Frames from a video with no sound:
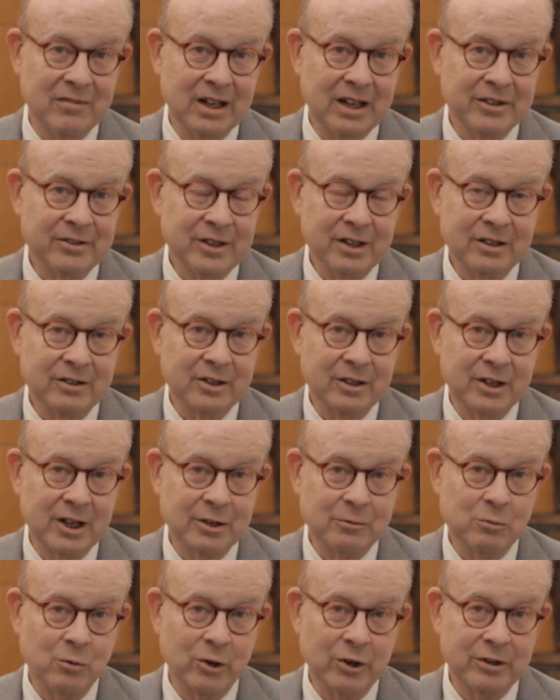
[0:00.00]
I think the
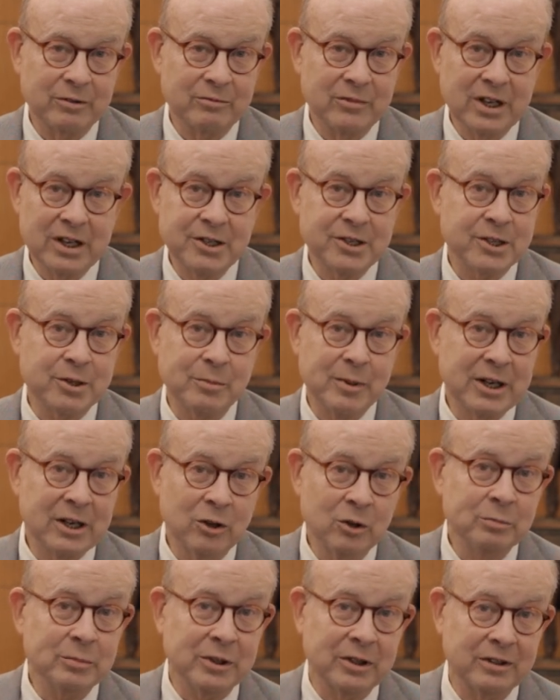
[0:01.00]
network needs to be
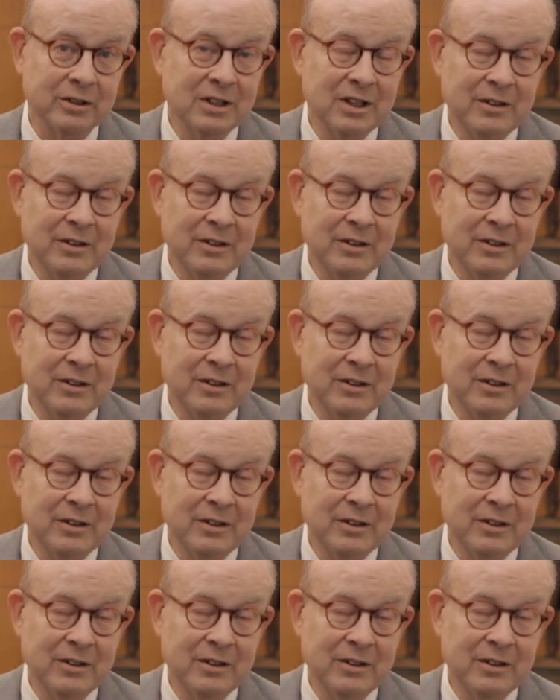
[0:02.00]
open.